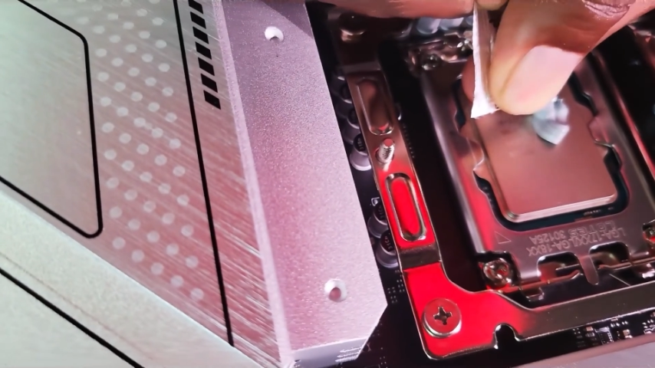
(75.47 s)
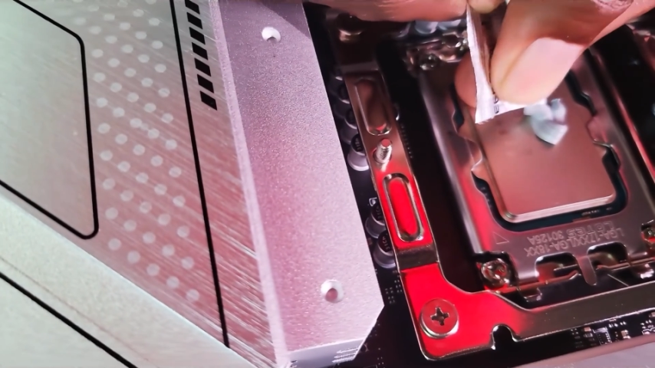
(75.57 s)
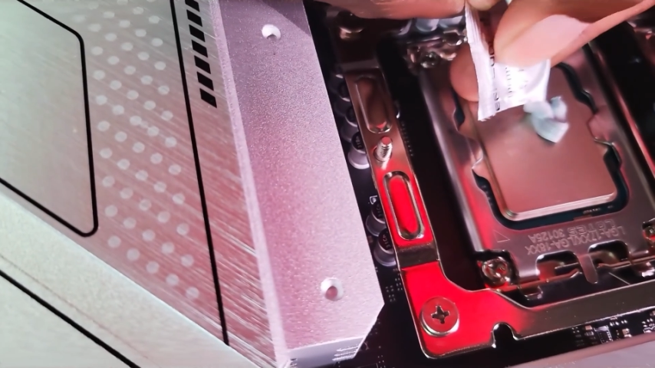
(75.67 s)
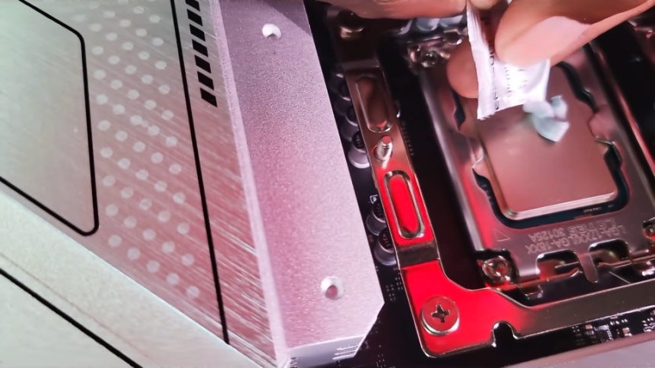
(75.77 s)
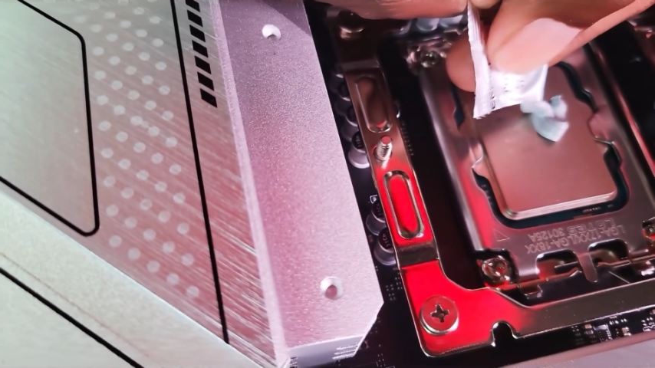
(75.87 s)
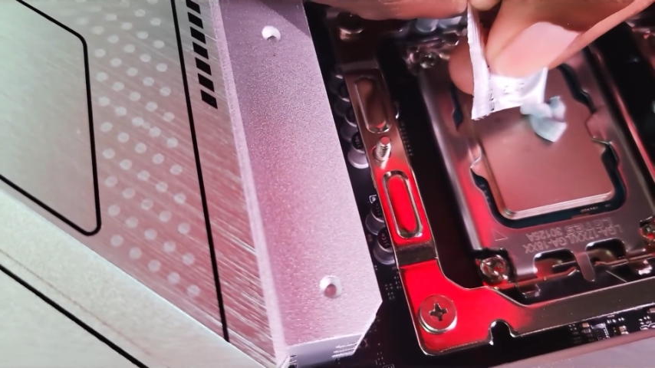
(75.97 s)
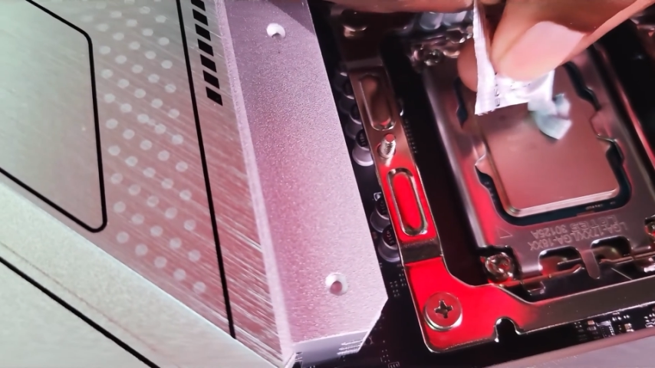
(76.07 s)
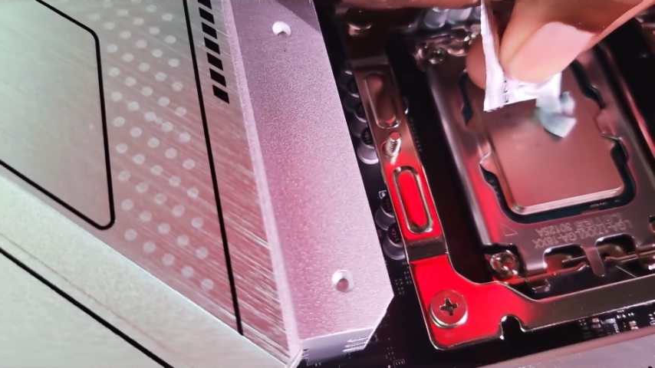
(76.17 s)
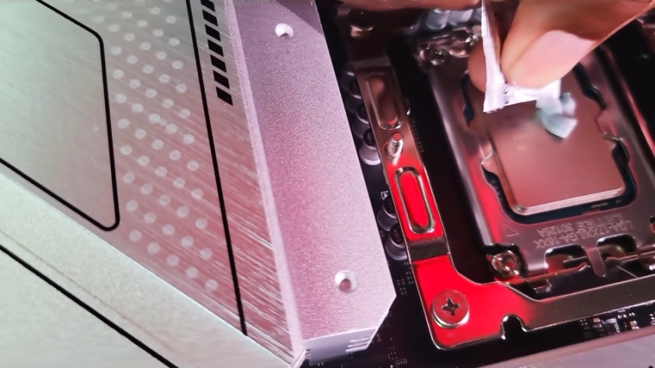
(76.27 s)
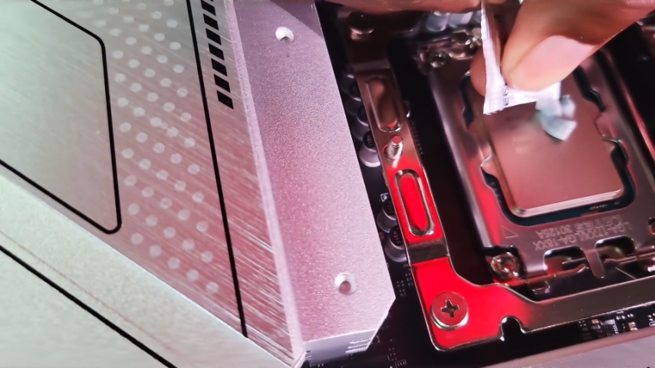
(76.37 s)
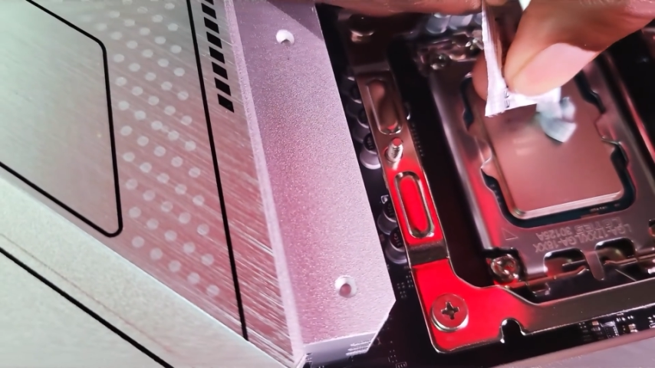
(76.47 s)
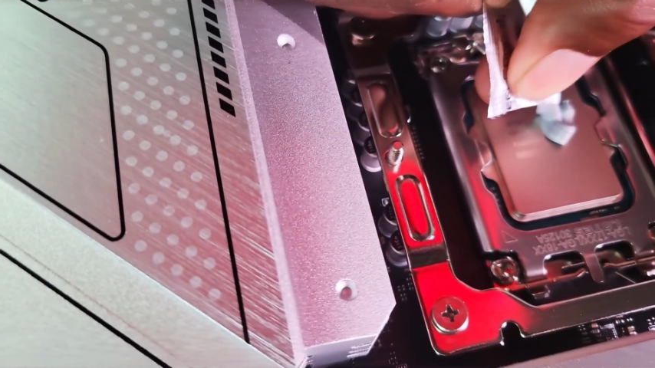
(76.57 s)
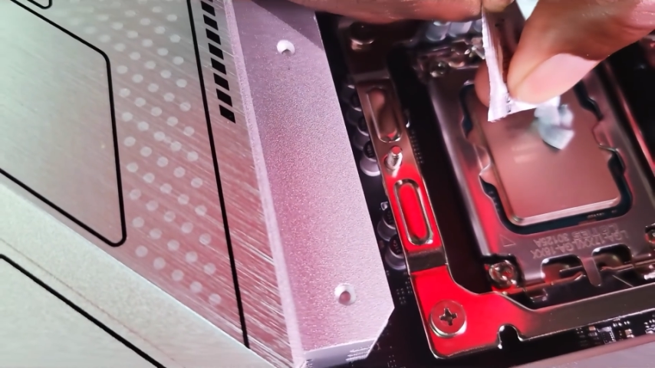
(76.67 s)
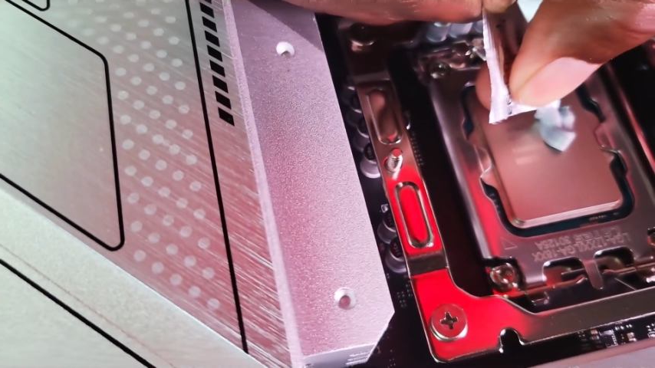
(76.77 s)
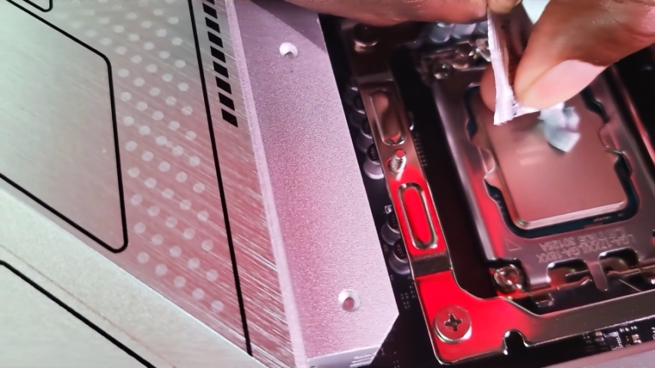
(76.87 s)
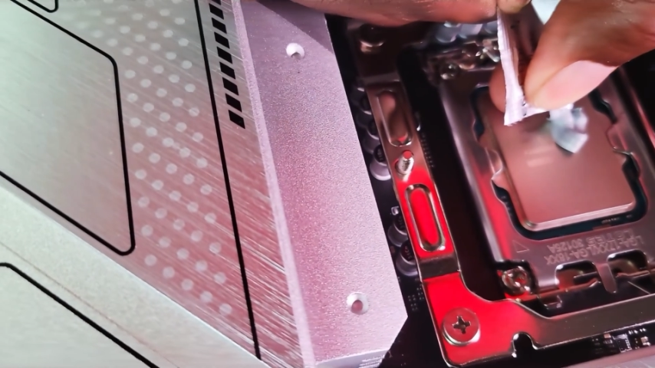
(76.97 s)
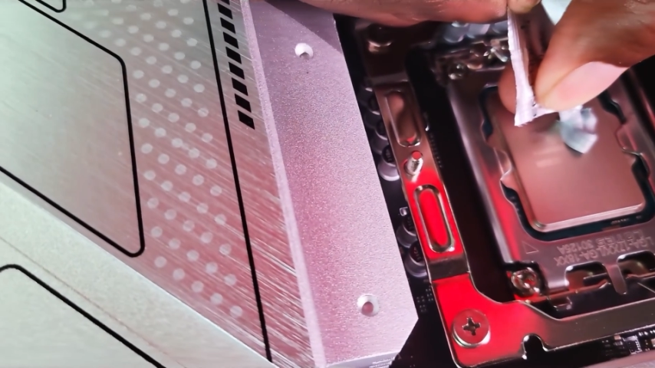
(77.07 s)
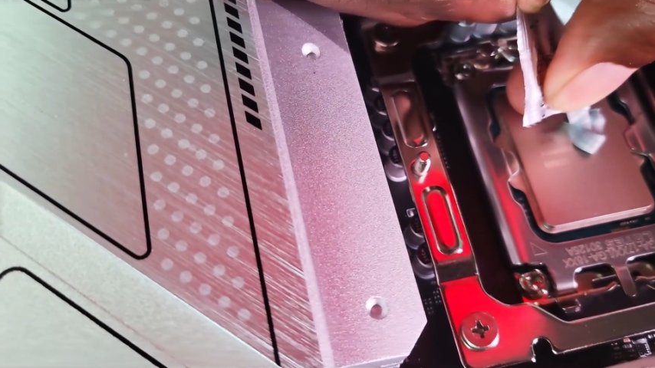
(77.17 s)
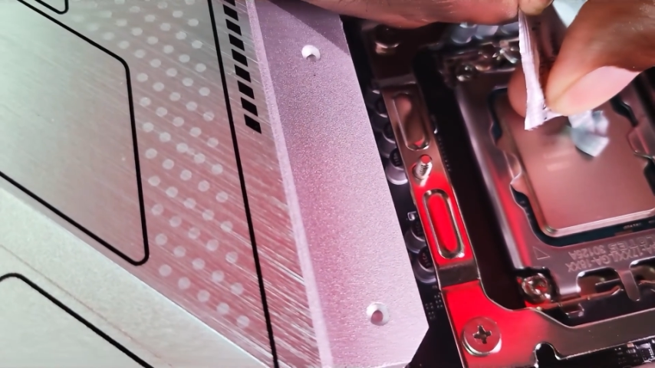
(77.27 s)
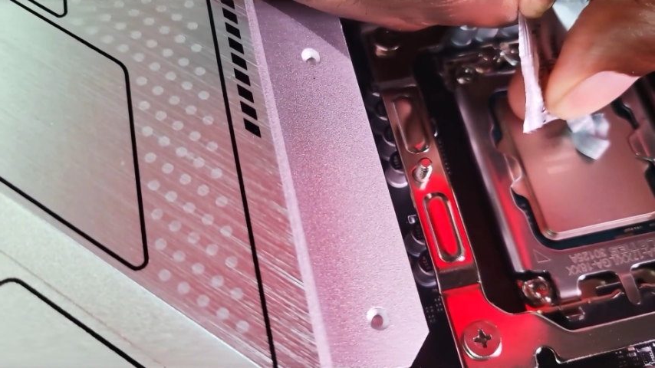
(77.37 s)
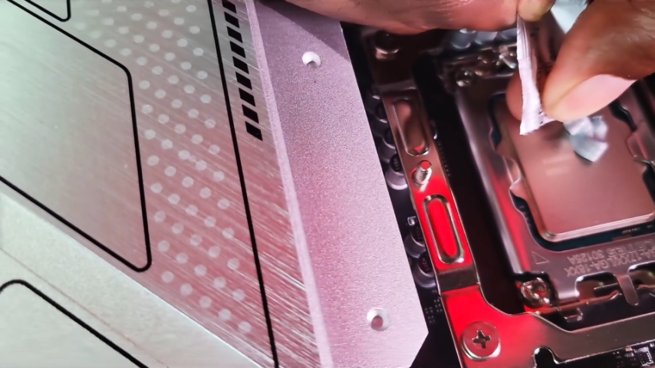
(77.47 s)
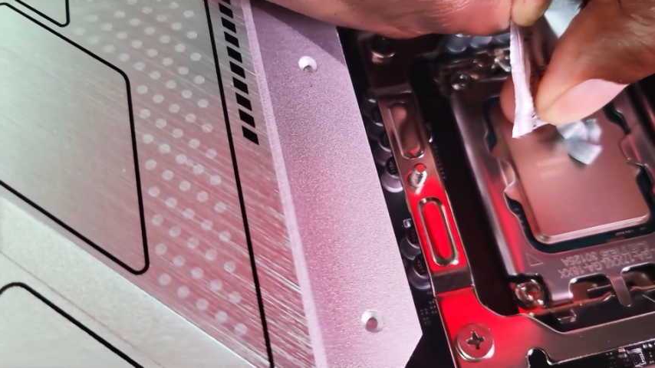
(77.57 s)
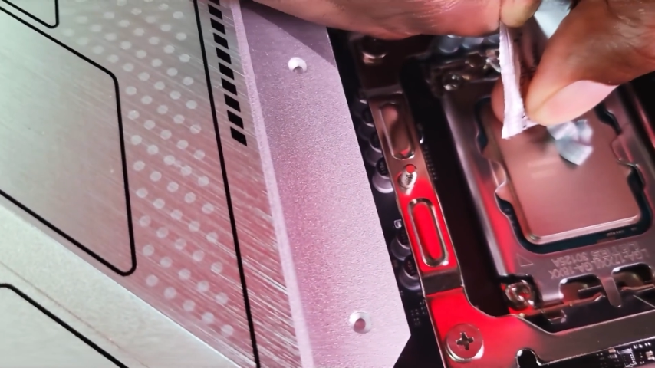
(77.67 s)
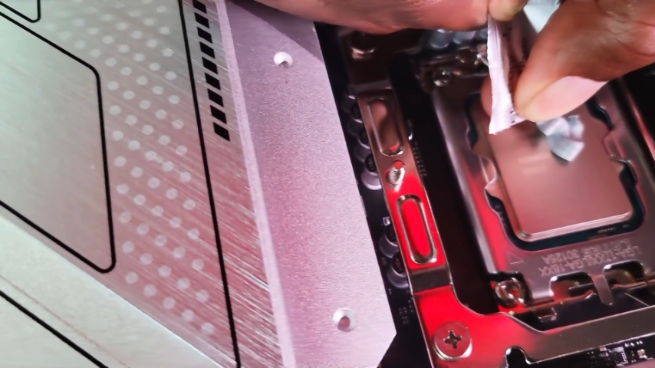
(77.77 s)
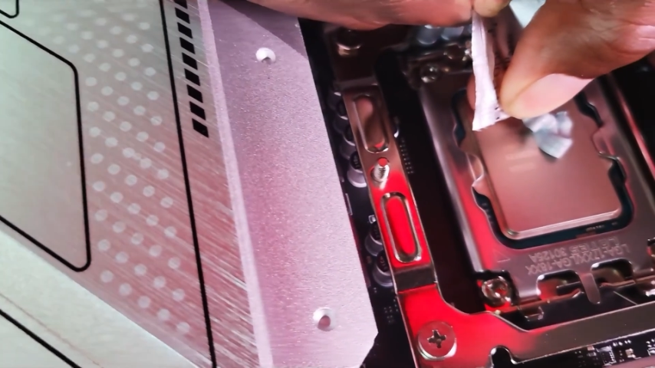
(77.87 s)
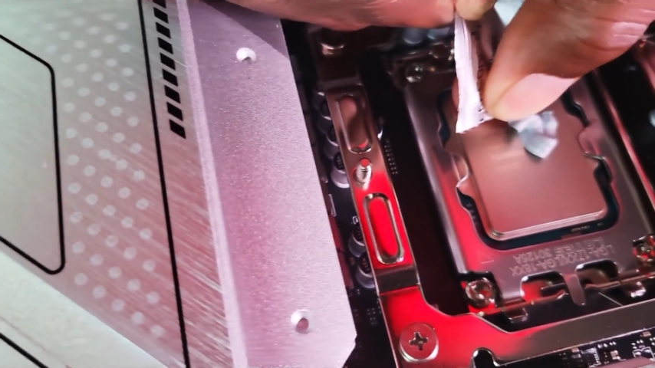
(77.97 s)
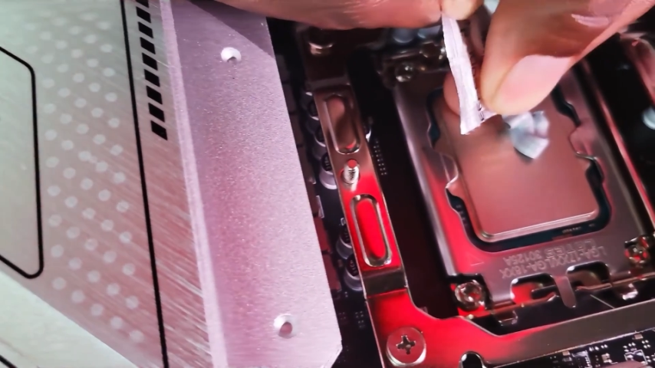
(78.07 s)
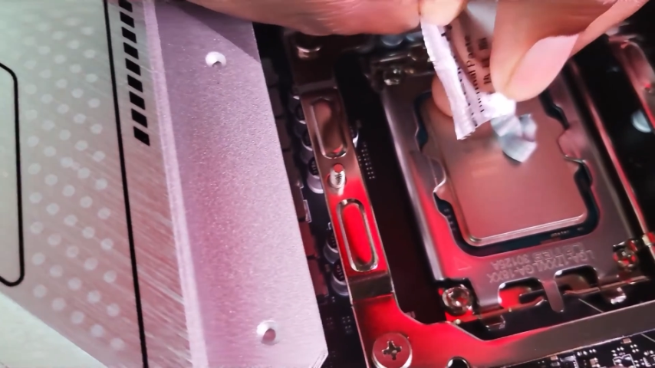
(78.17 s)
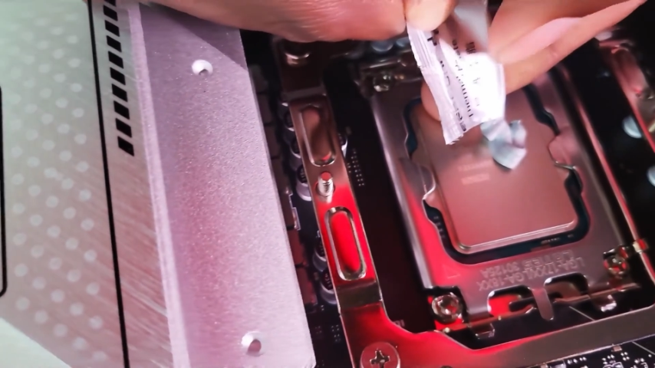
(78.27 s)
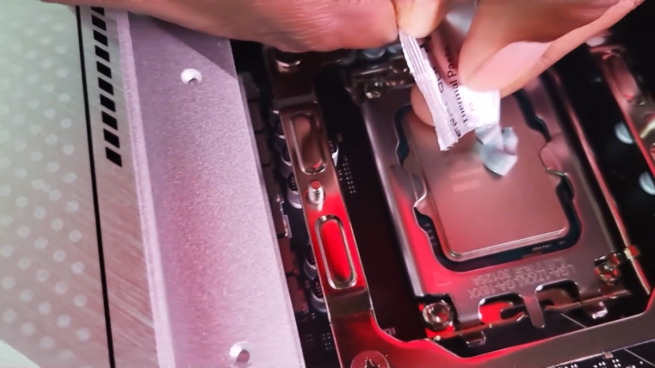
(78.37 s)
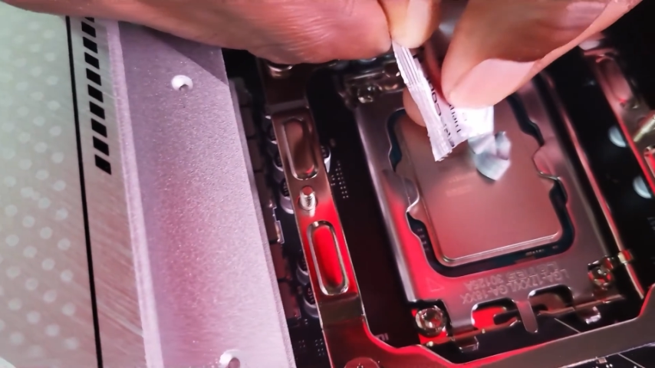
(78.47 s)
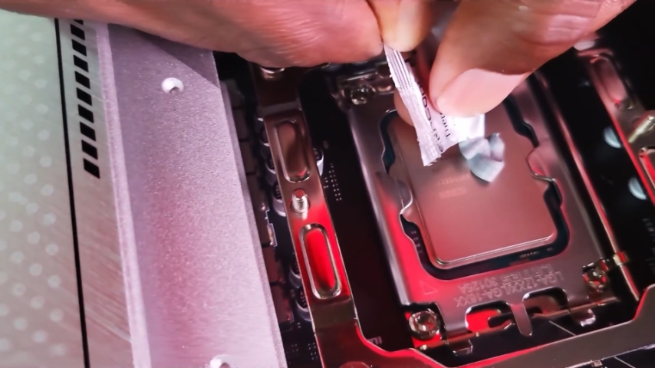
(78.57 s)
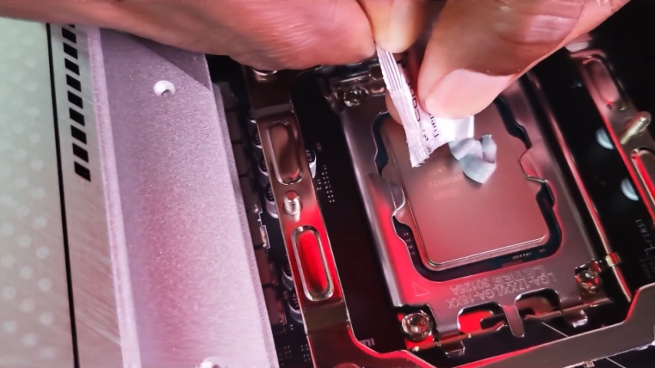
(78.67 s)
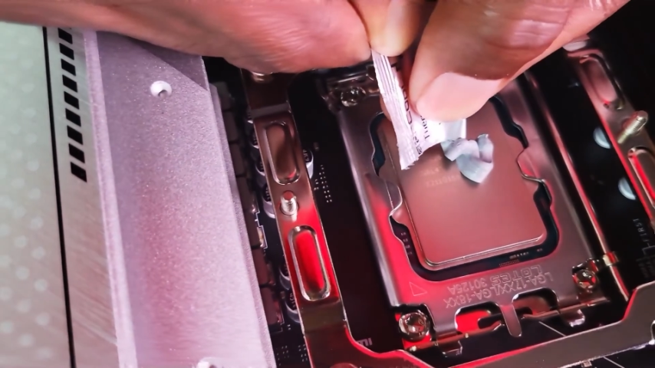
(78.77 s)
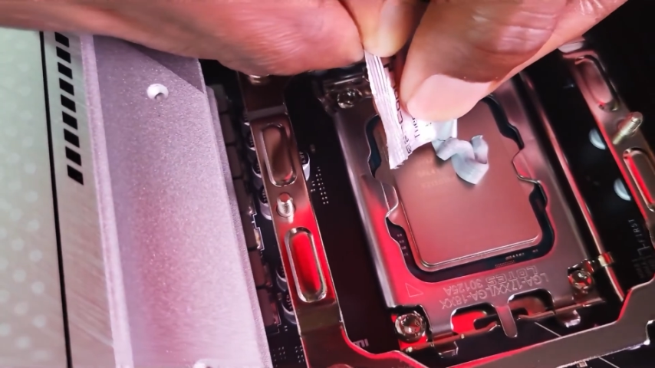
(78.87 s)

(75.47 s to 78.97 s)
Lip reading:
Nobody's mouth can be seen.